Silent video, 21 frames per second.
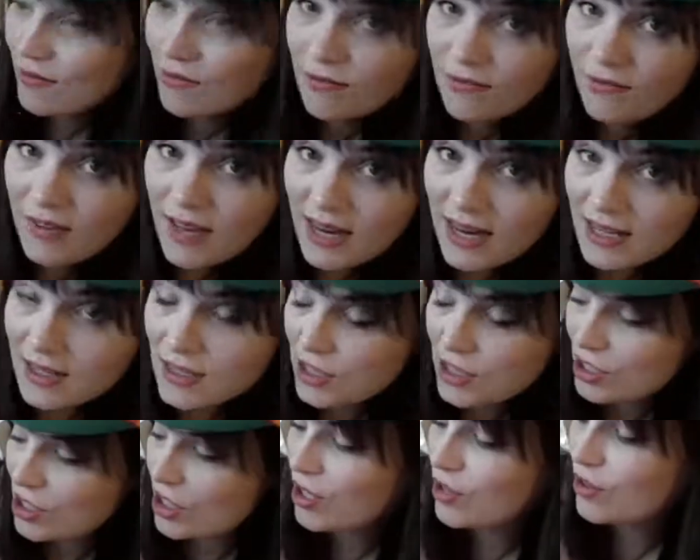
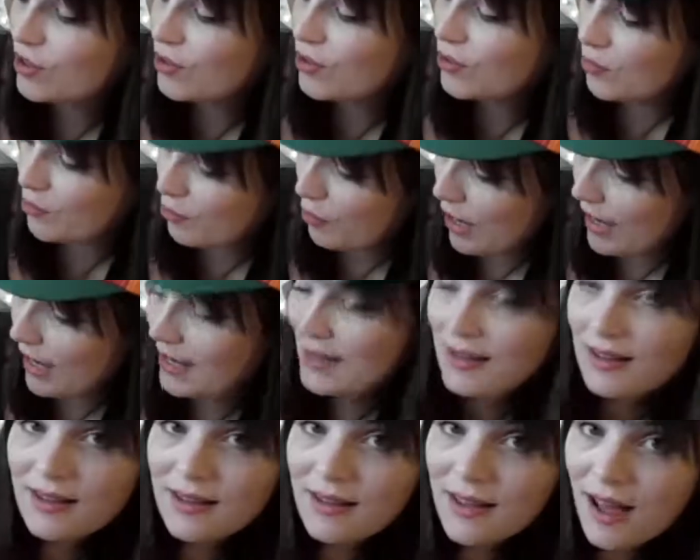finished the
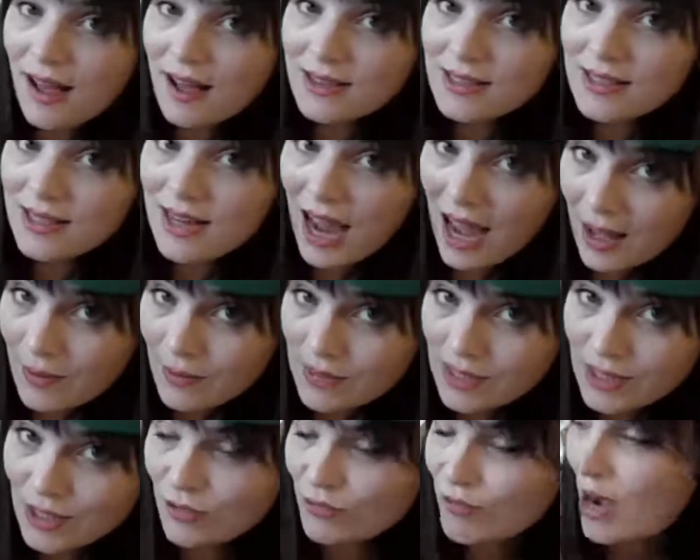Great Garden
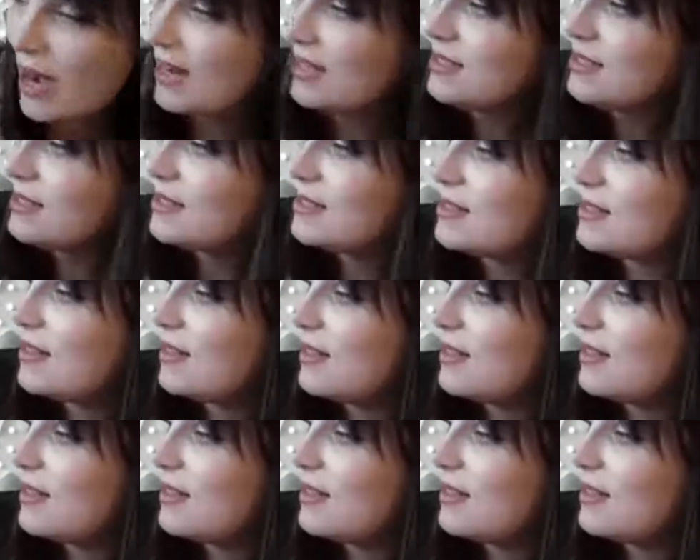Hamster Race